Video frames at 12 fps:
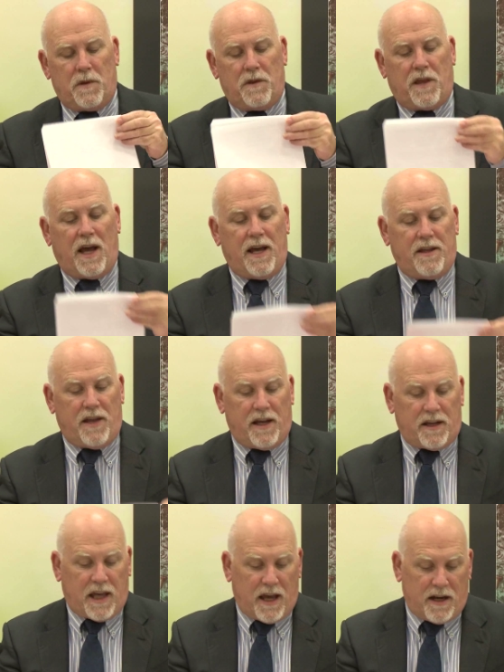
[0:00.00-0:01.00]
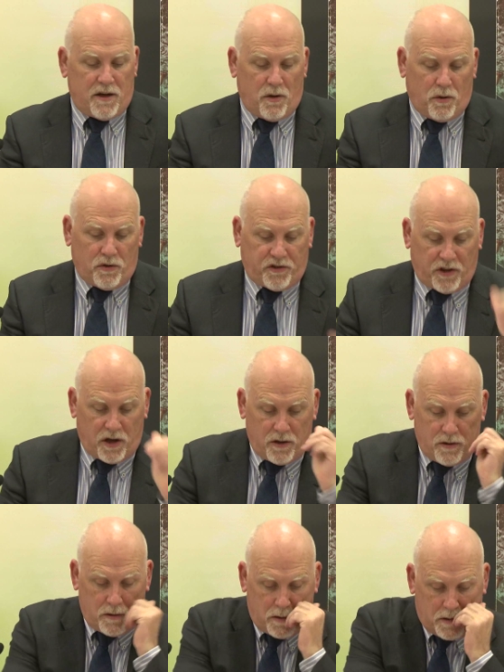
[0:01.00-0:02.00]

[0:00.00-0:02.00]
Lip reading: They then can also